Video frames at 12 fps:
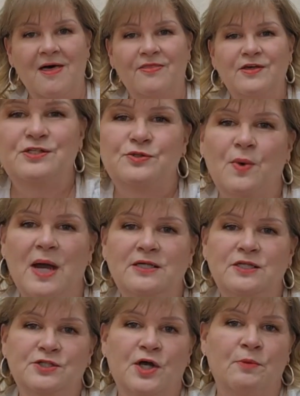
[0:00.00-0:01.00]
This rate
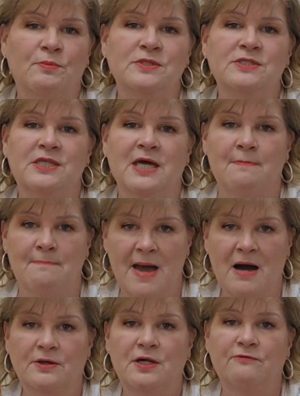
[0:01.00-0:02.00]
determines the
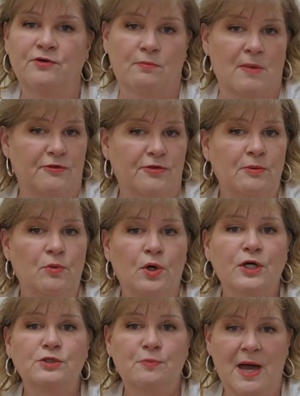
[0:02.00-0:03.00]
amount of your monthly
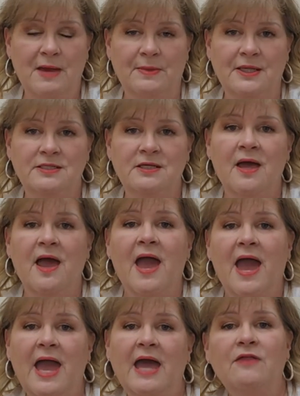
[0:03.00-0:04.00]
mortgage payment
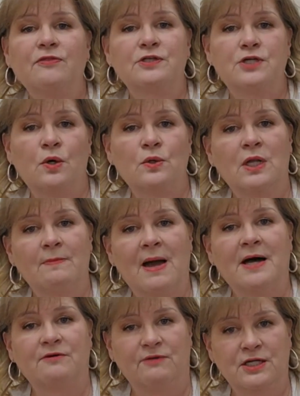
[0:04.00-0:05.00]
and the total
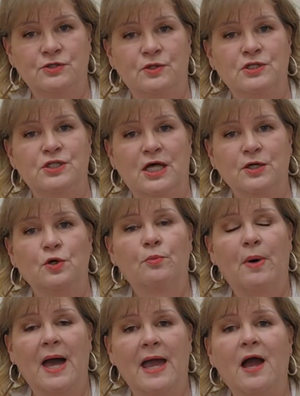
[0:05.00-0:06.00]
amount of interest that you'll
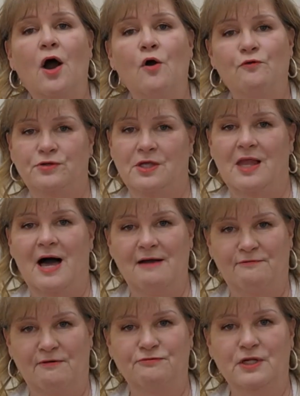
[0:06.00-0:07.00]
pay over the
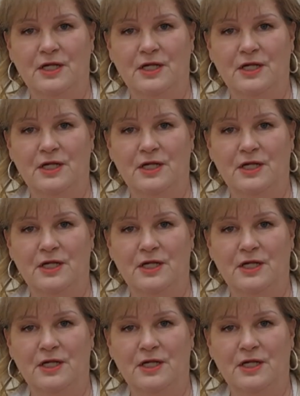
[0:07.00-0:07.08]
life of the